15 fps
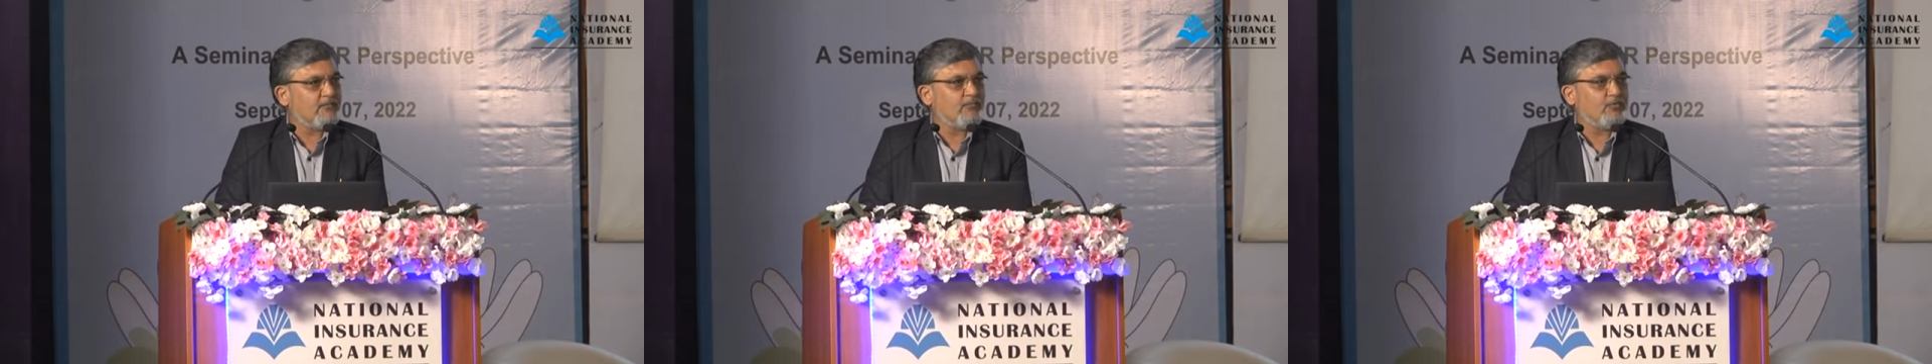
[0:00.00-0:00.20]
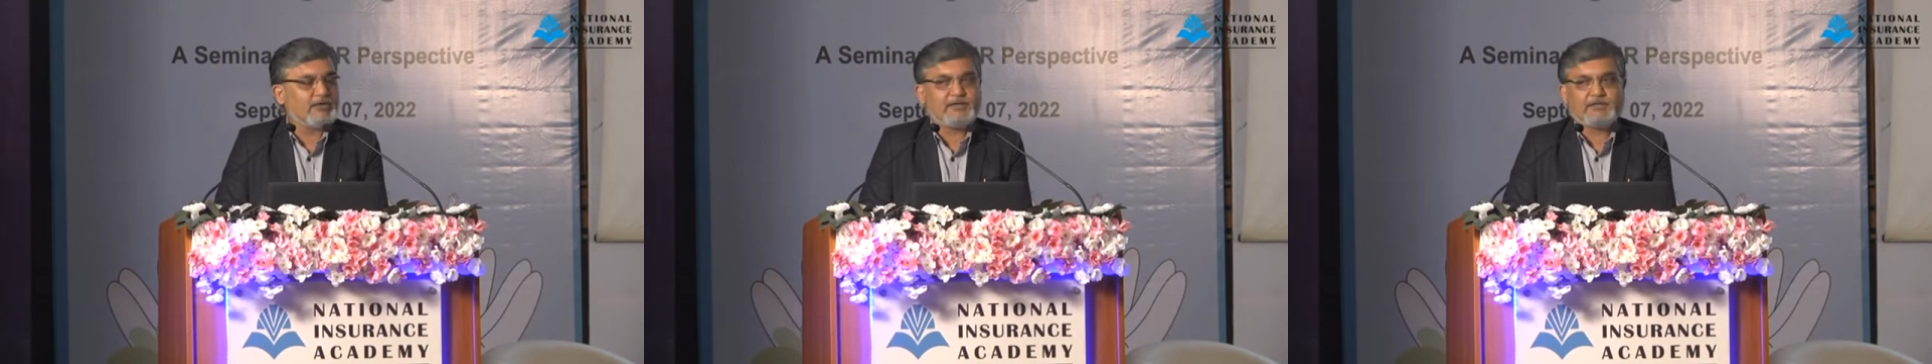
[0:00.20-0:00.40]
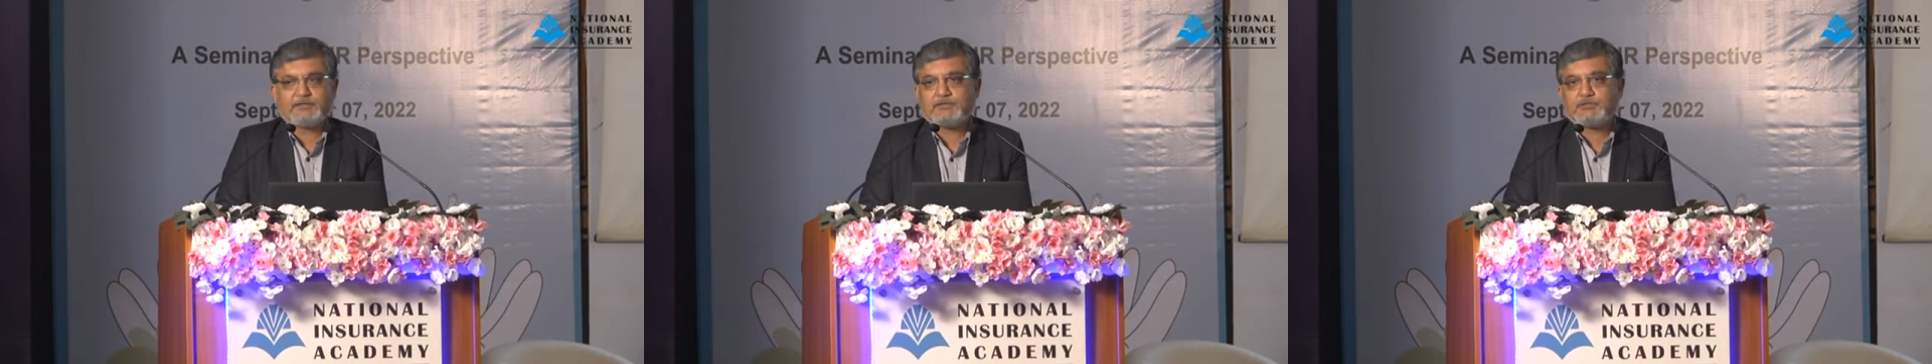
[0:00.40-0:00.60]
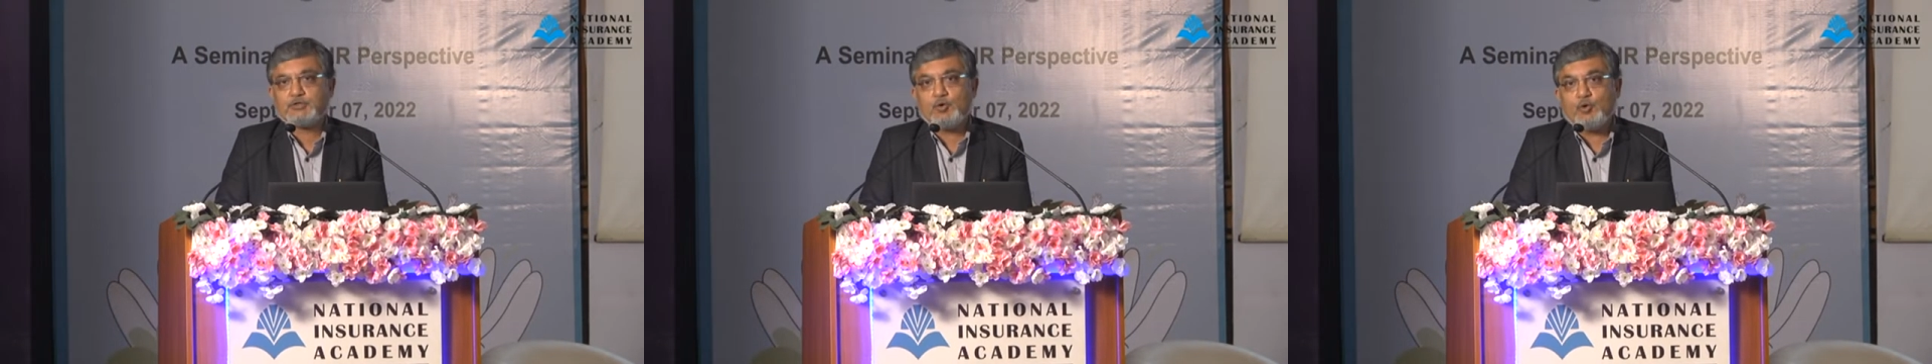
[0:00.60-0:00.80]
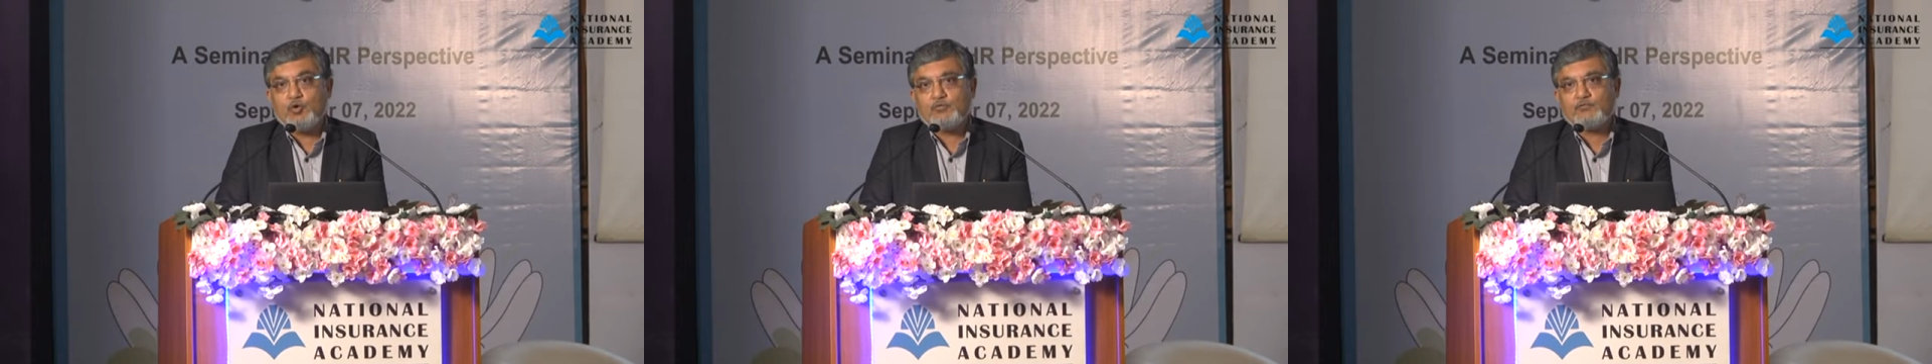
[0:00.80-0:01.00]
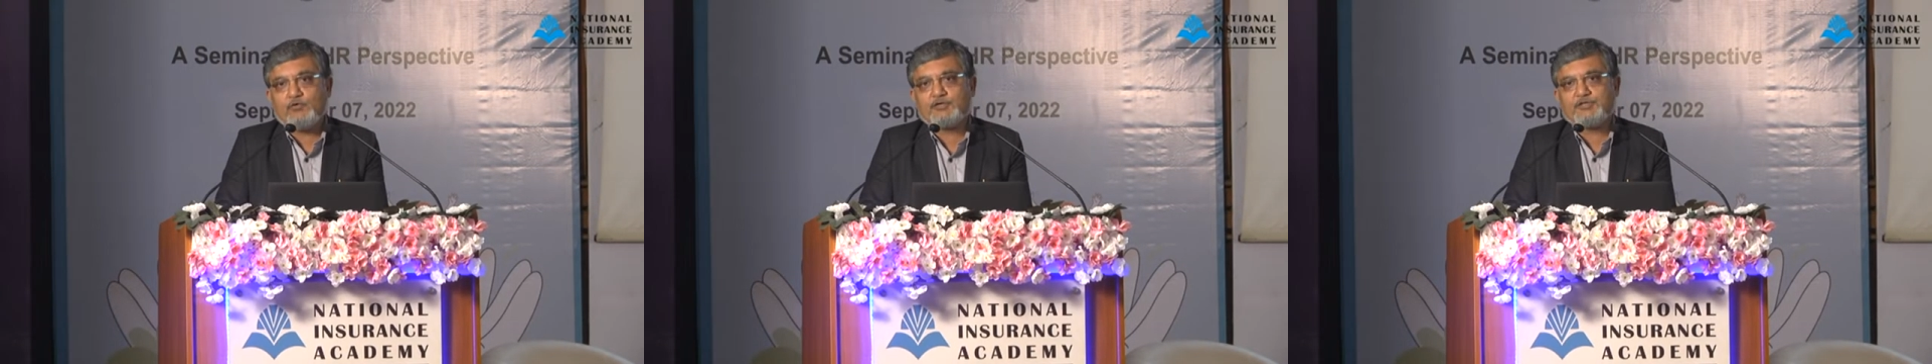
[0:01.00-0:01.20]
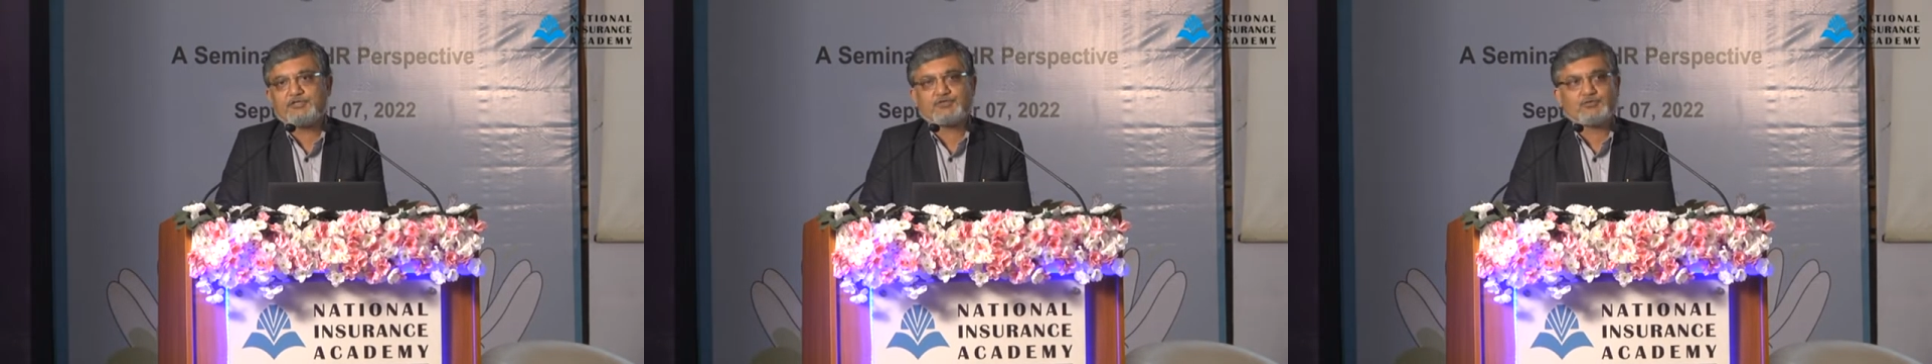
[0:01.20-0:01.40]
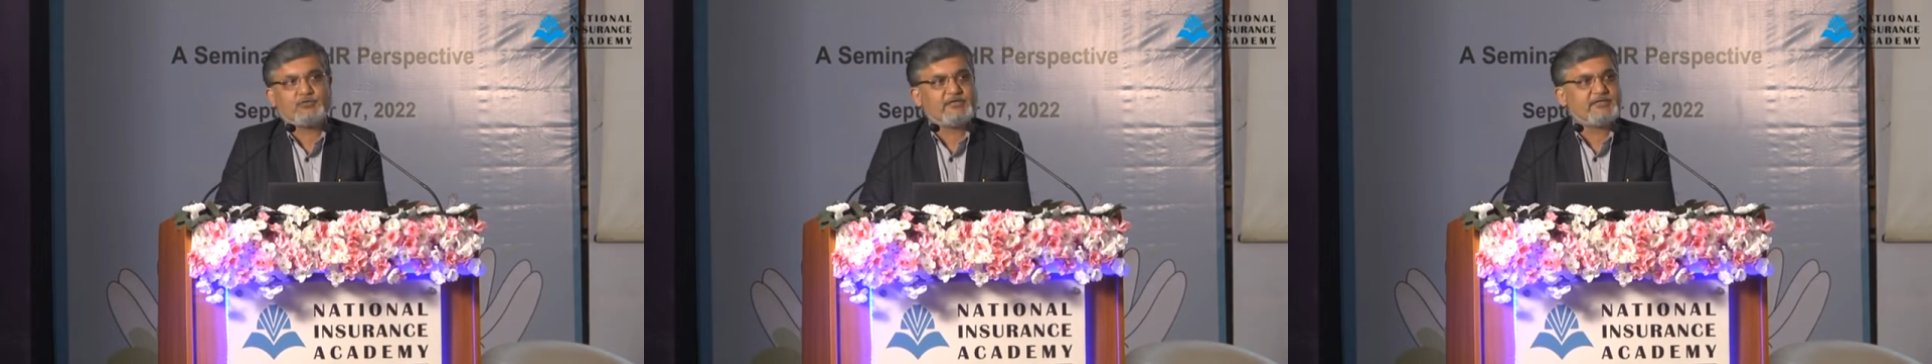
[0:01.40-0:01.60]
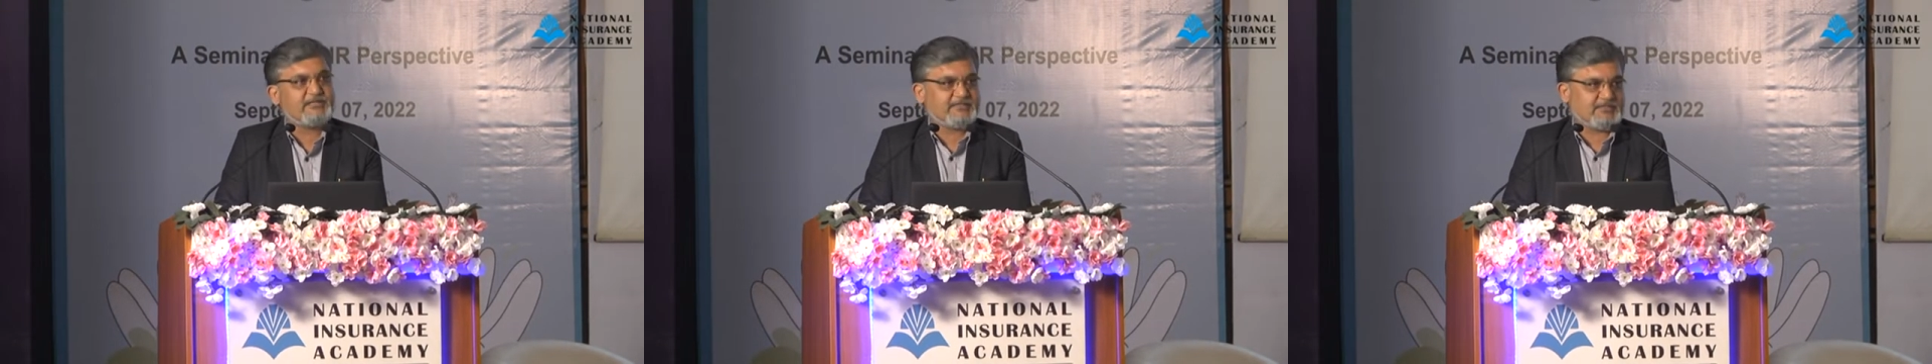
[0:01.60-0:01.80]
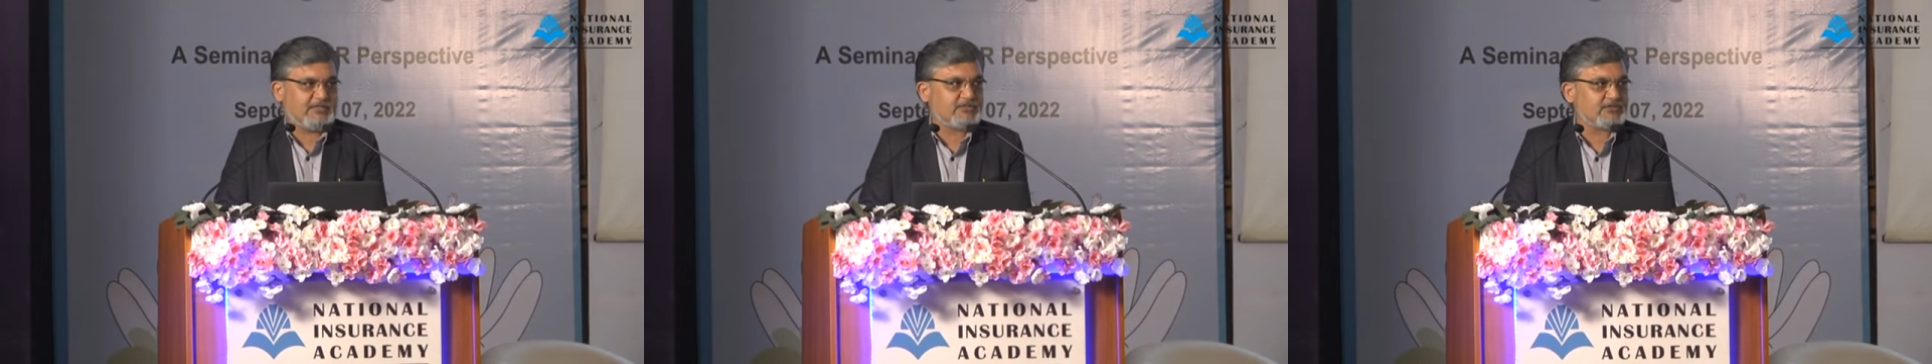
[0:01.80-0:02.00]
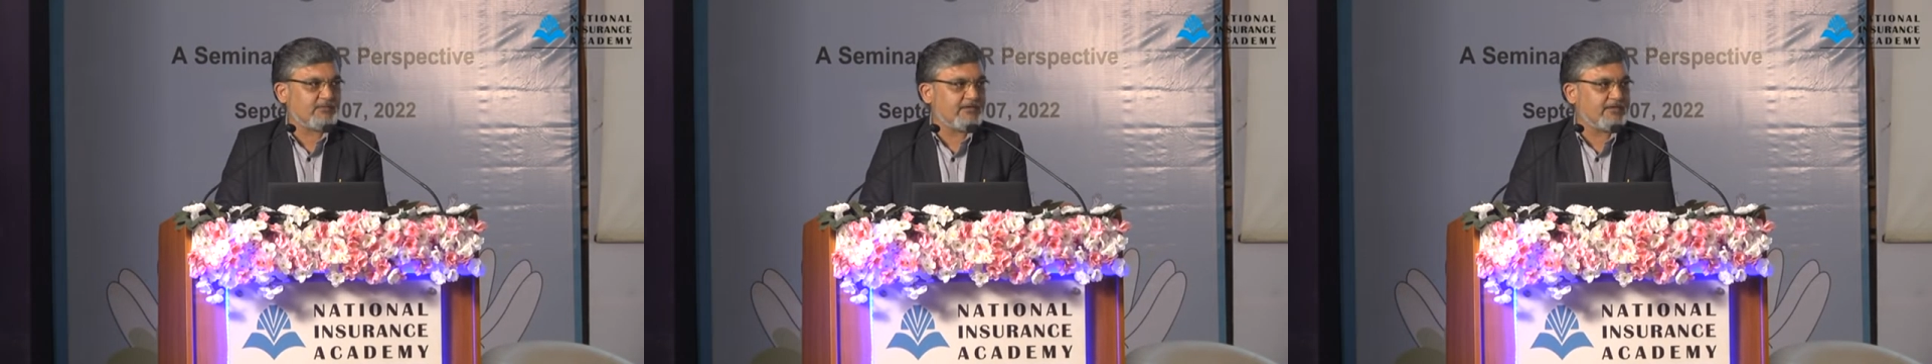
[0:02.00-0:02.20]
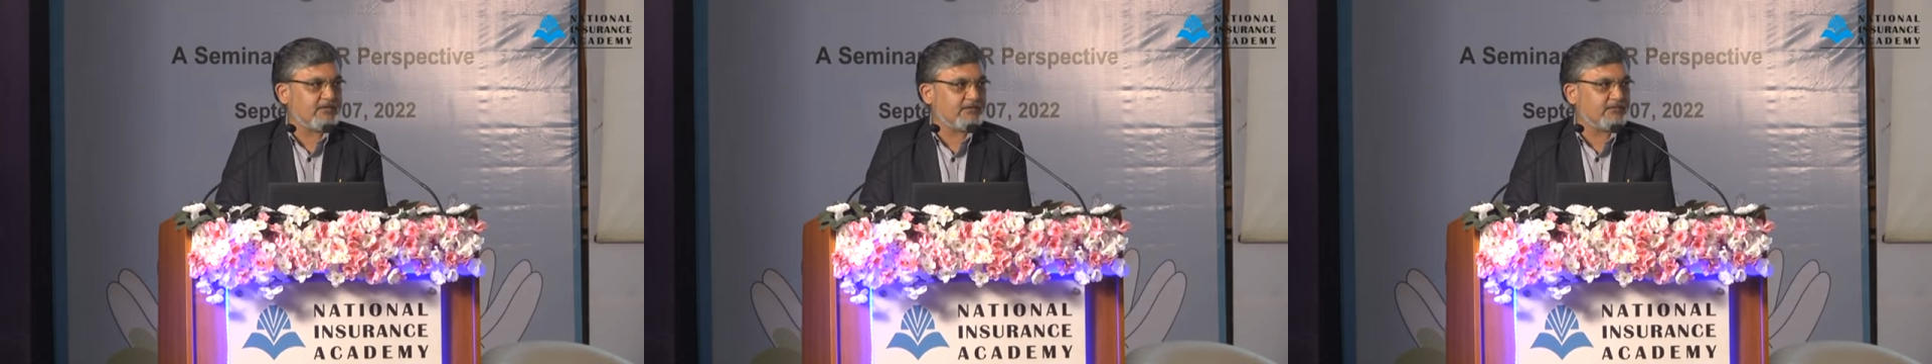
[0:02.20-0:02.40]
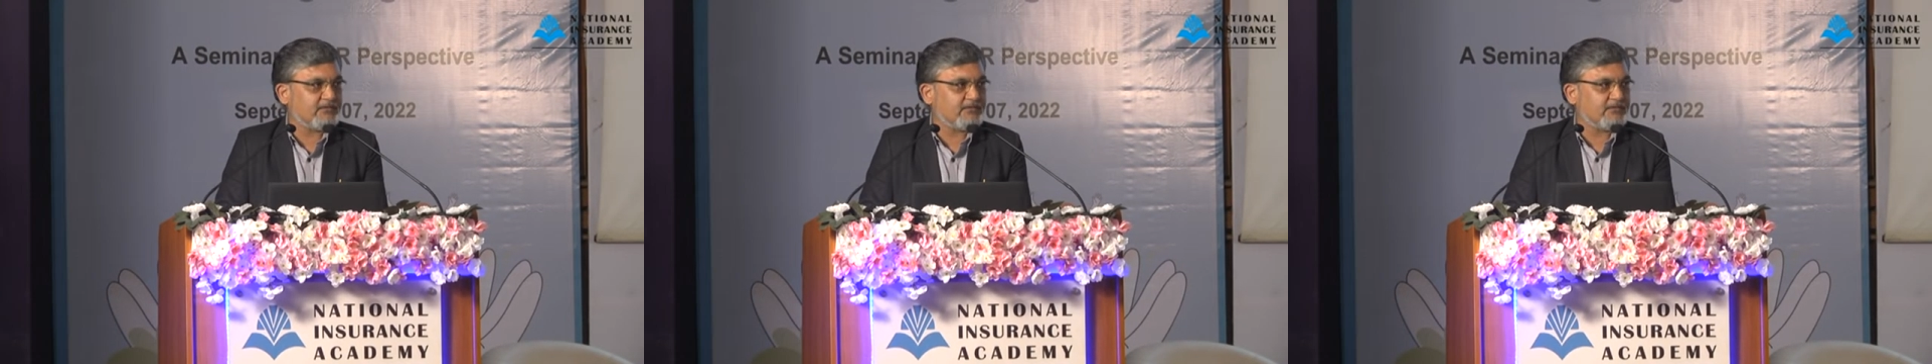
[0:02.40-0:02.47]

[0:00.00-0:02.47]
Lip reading: put a tone for this today's HR summit,